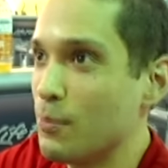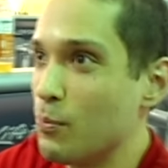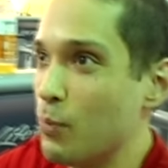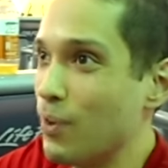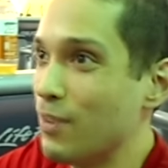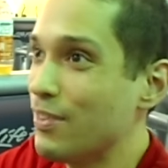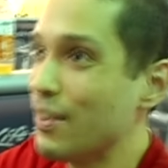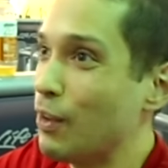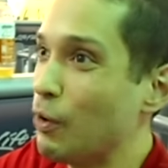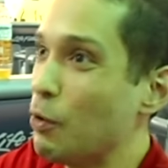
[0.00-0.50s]

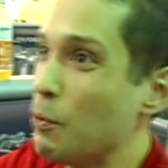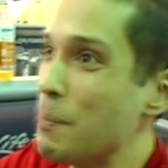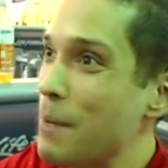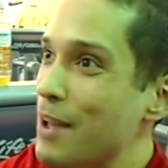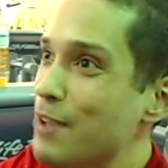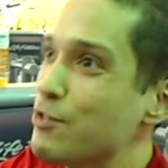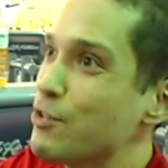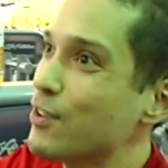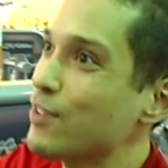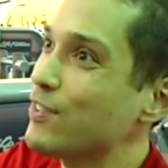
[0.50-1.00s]
What's that old
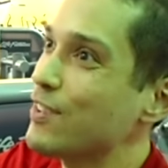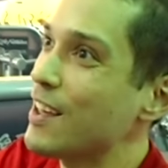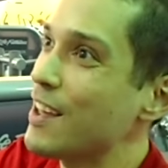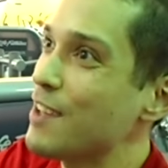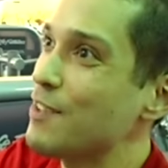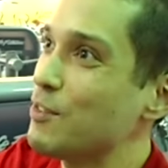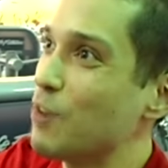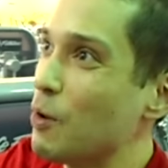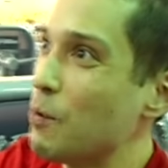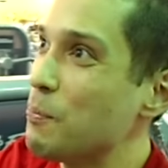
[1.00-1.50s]
Matrix
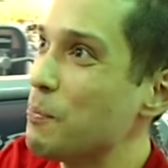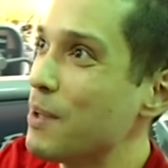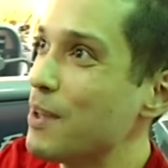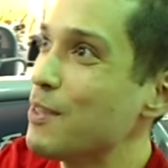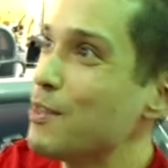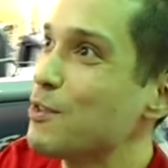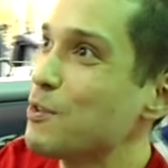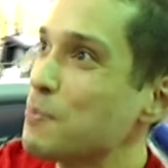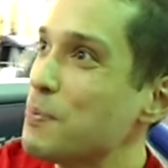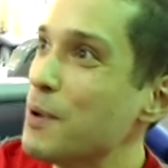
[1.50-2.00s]
saying? Don't
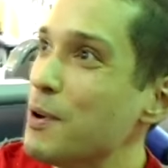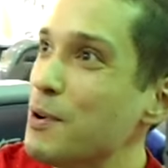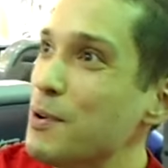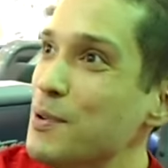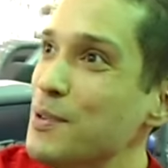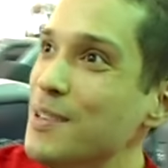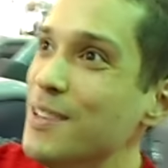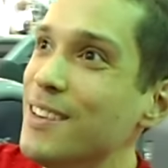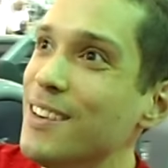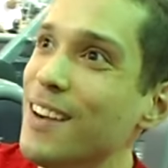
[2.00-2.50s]
be the
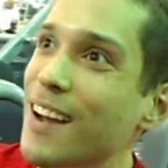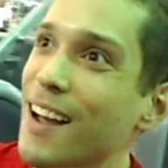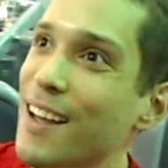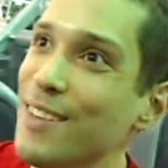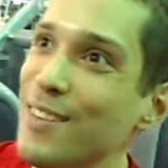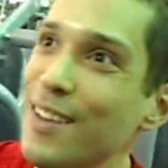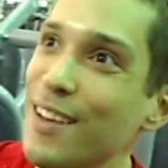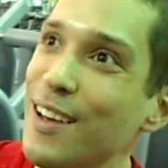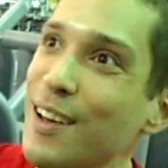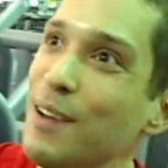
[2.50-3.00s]
spoon? How
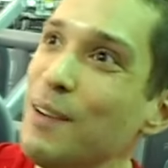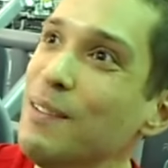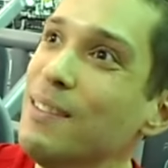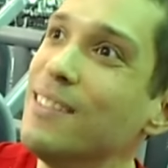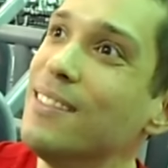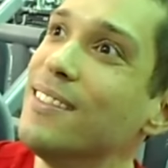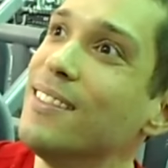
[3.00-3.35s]
does that go?